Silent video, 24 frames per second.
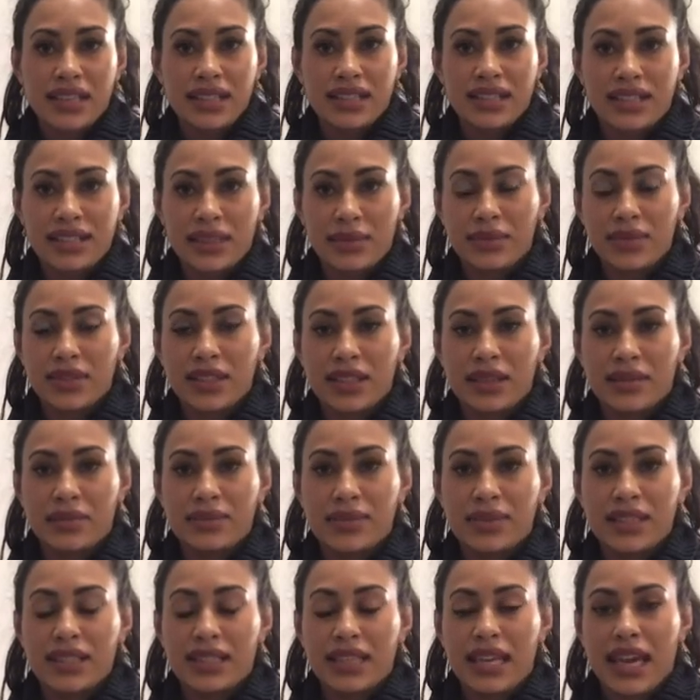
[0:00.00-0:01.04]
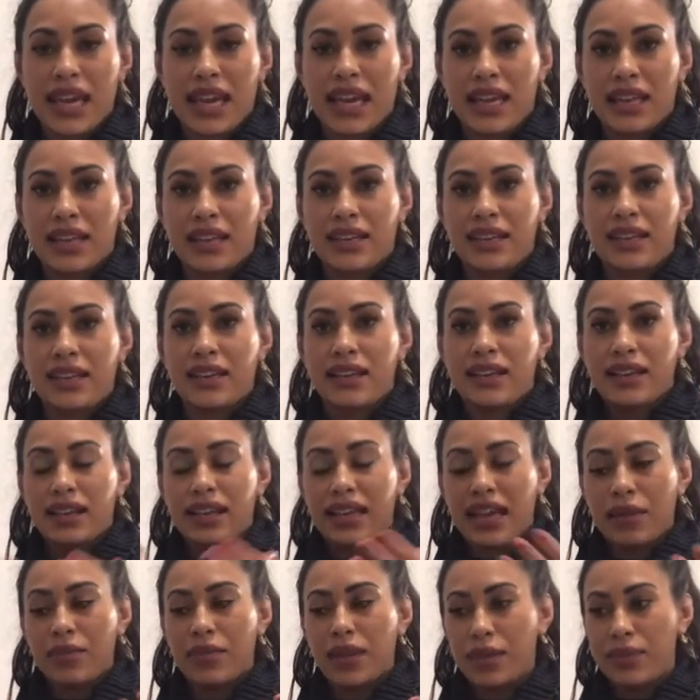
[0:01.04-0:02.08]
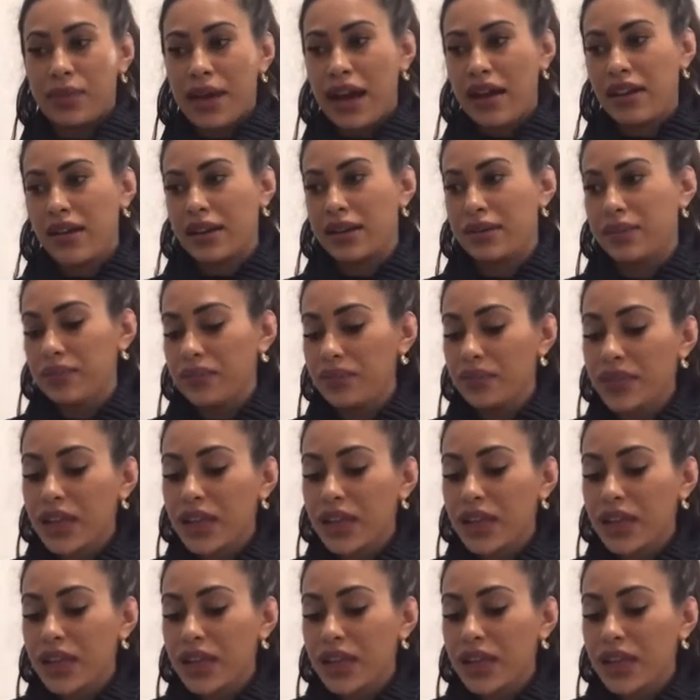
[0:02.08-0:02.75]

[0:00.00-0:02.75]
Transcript: and symptoms can be apparent.